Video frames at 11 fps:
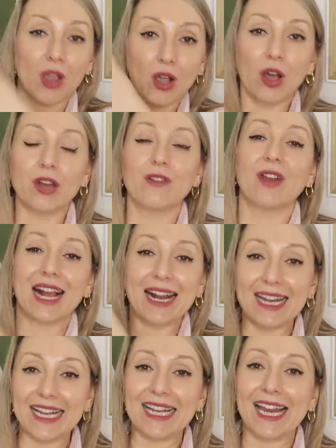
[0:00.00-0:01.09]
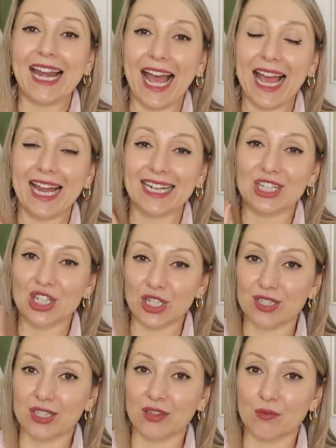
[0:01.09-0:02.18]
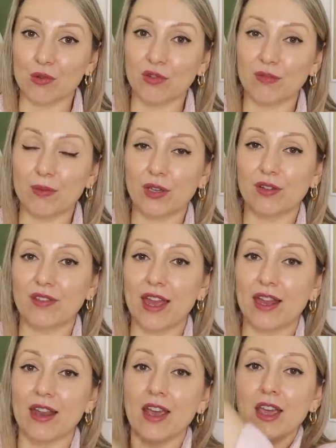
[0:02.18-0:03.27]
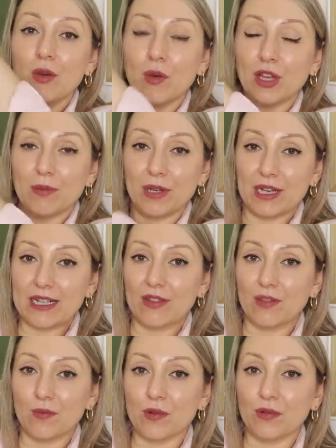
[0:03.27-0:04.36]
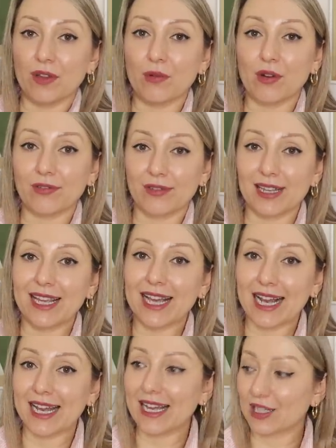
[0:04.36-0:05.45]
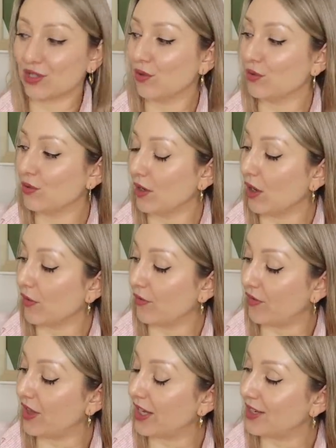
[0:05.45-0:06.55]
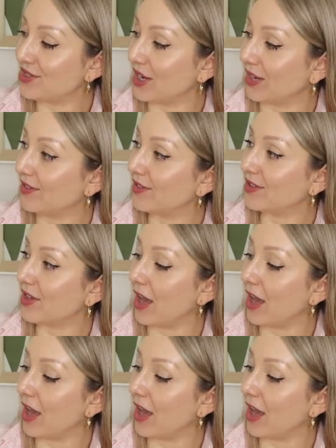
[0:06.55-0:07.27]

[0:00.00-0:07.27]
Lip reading: kind of like cleaning and dusting the walls, because then when you put it down the walls, it will obviously collect all of the dust.